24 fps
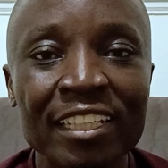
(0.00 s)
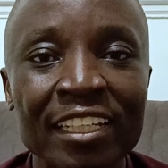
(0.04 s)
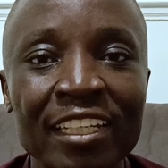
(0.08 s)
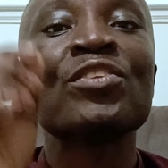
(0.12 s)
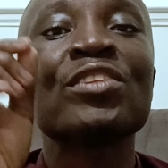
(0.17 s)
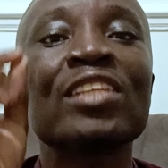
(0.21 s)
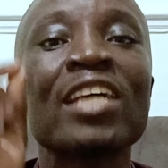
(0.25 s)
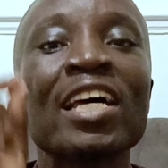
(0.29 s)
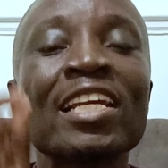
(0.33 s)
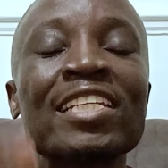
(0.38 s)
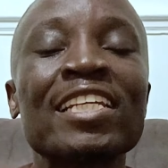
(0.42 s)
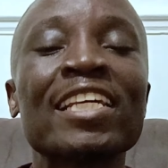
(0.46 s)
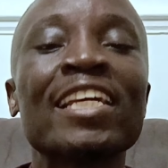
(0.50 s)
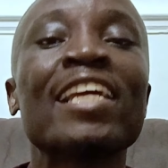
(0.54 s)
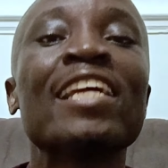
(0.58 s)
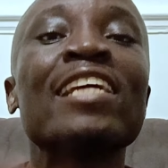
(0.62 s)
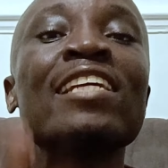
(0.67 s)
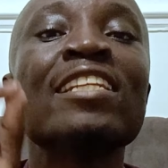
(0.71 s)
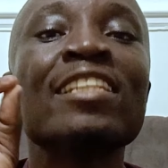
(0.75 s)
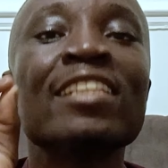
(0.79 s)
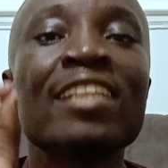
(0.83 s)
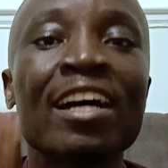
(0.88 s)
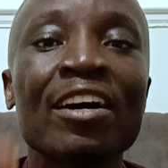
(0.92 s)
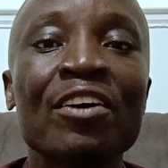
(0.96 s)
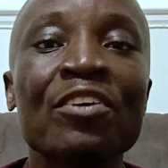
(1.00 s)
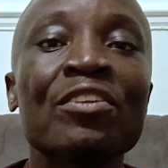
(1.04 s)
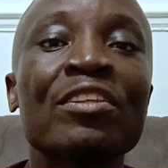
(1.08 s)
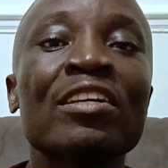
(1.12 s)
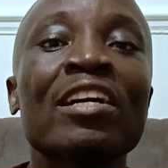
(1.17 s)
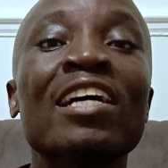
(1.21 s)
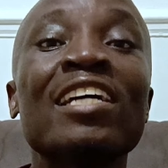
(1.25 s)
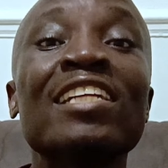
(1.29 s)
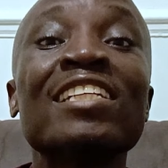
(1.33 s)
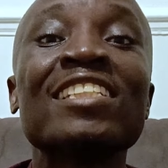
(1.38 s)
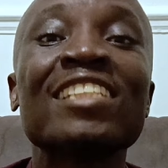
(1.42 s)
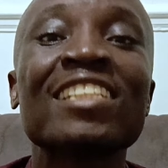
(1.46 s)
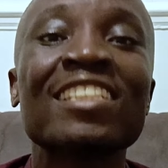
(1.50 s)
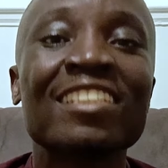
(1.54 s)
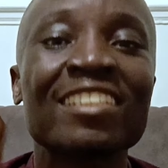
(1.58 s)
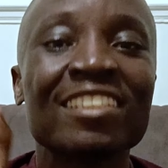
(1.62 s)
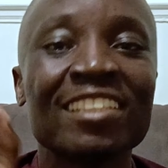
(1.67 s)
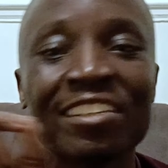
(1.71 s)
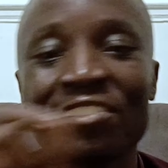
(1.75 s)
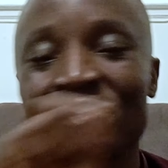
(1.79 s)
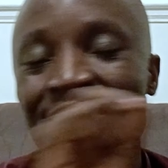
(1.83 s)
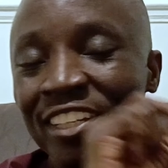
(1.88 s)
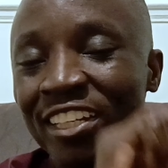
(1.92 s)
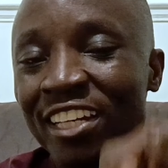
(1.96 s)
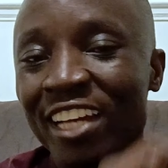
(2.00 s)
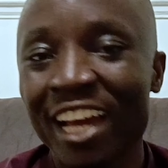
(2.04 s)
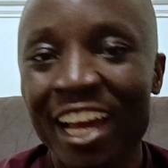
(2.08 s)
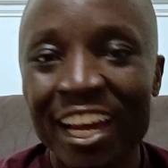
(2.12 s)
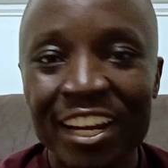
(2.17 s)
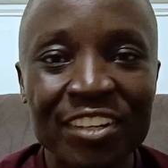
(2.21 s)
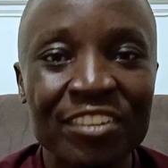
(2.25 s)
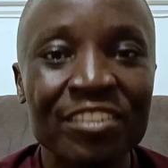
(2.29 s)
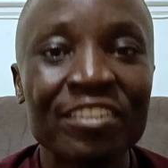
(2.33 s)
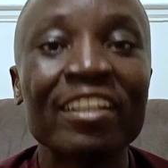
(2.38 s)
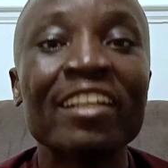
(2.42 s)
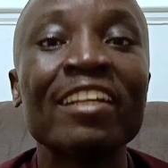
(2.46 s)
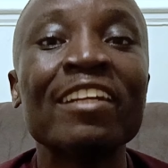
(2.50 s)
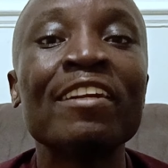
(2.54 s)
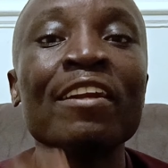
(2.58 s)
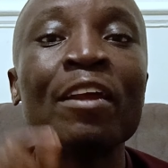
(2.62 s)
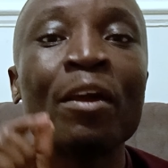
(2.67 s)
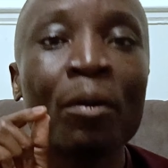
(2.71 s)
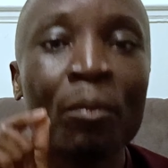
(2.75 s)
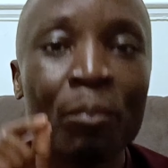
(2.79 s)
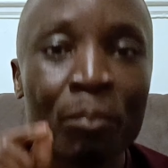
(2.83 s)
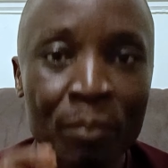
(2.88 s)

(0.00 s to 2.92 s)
to £38,700.